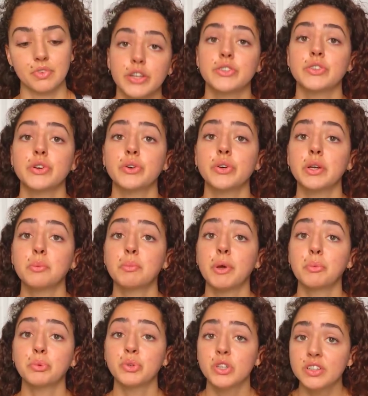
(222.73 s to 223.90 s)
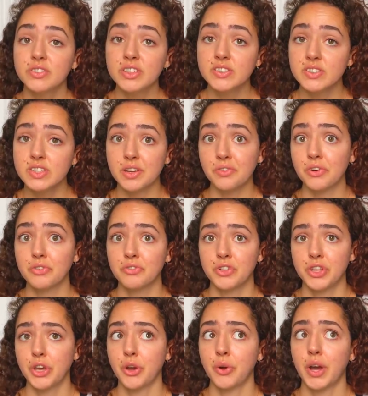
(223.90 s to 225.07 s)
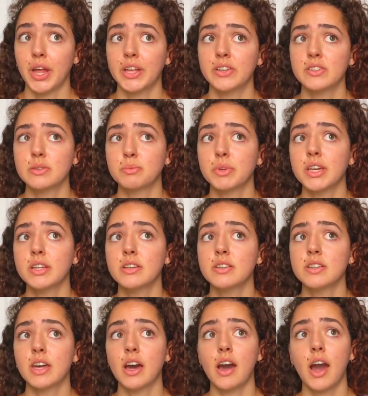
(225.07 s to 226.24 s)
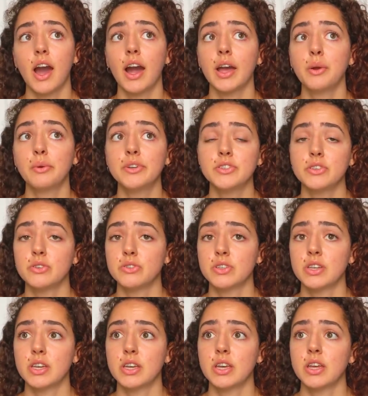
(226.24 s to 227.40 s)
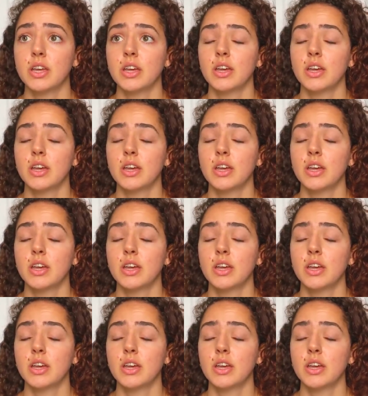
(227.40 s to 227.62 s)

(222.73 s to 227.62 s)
So in my previous differin video, I explained that I was using